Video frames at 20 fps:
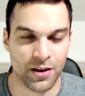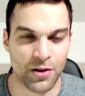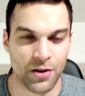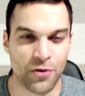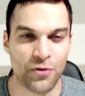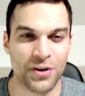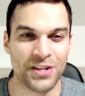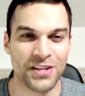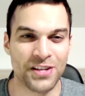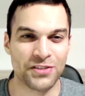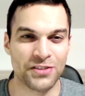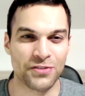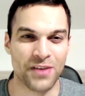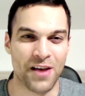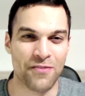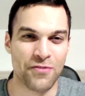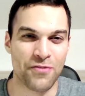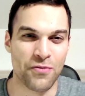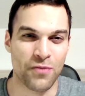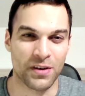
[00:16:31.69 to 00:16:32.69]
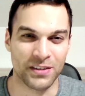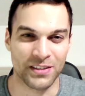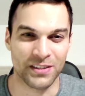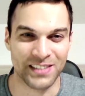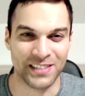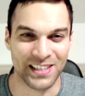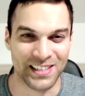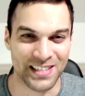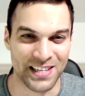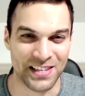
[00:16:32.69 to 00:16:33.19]
Greetings to everyone
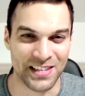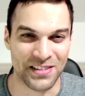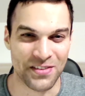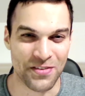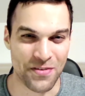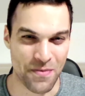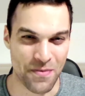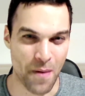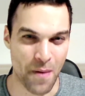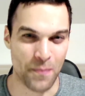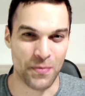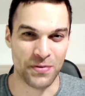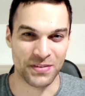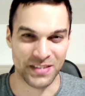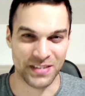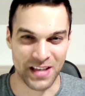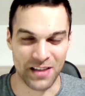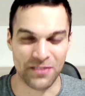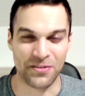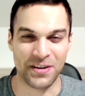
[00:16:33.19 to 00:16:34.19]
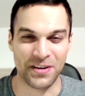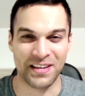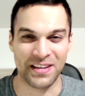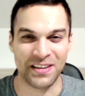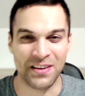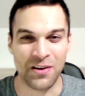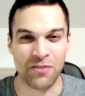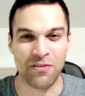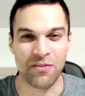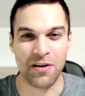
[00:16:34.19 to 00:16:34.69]
attending the remembrance gathering
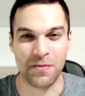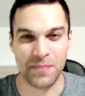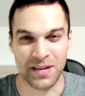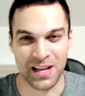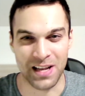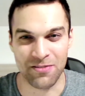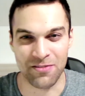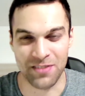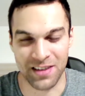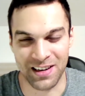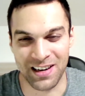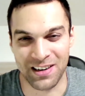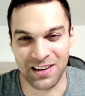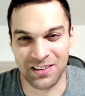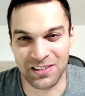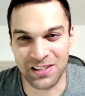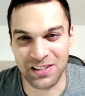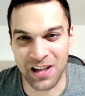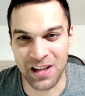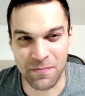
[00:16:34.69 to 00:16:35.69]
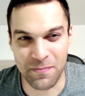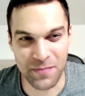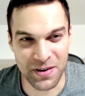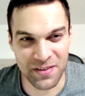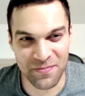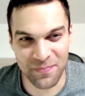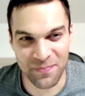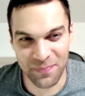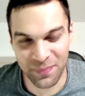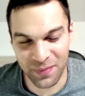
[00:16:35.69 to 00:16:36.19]
of our beloved Uncle Amran.
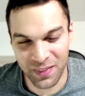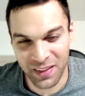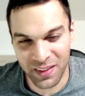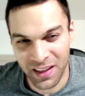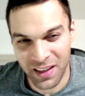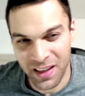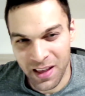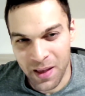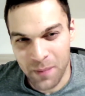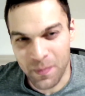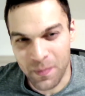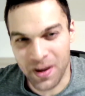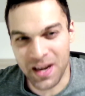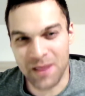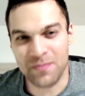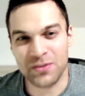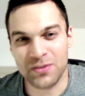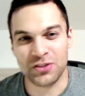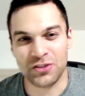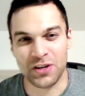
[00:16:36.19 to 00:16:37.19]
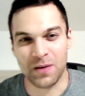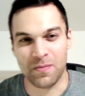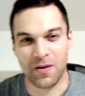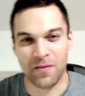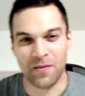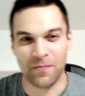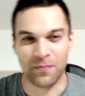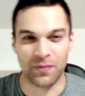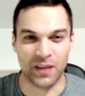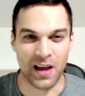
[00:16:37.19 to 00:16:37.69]
My name is Chaba.
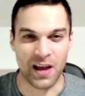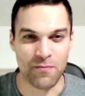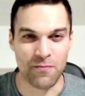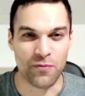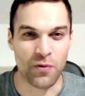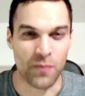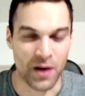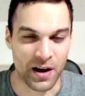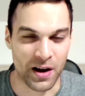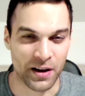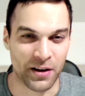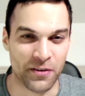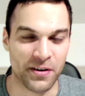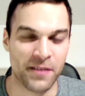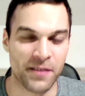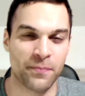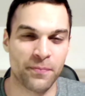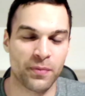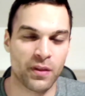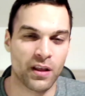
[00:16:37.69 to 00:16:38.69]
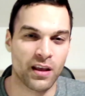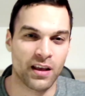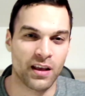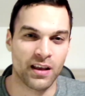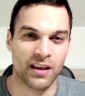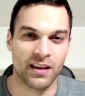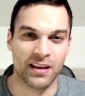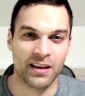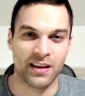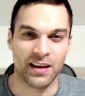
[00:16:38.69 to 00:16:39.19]
I'm from Hungary.
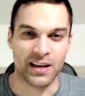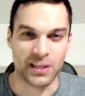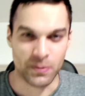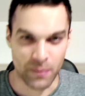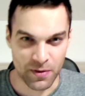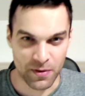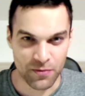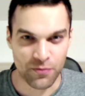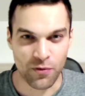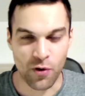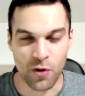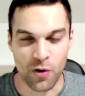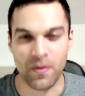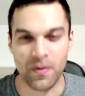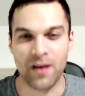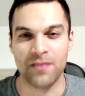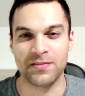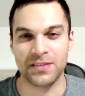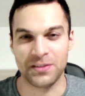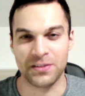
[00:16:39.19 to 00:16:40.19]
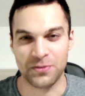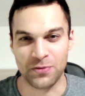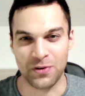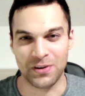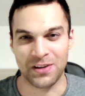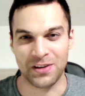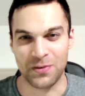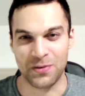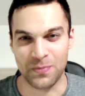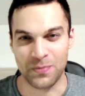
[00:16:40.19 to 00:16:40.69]
I spent 4 months in
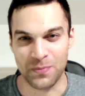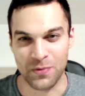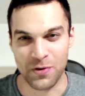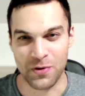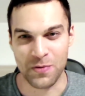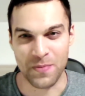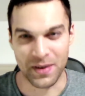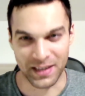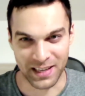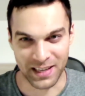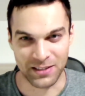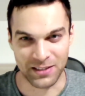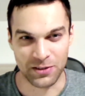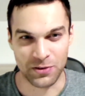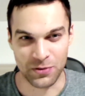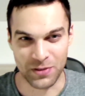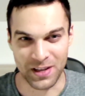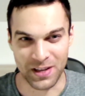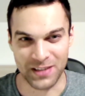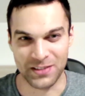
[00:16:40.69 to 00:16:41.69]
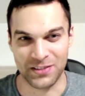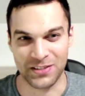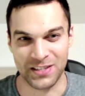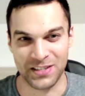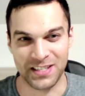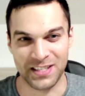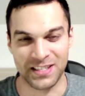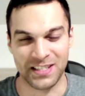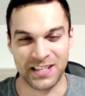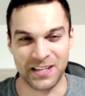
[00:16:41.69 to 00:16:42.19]
Kuala Lumpur back in
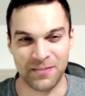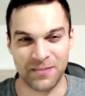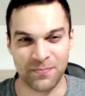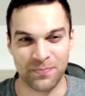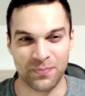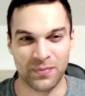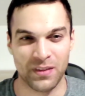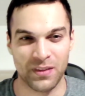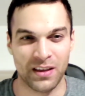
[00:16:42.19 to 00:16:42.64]
2016.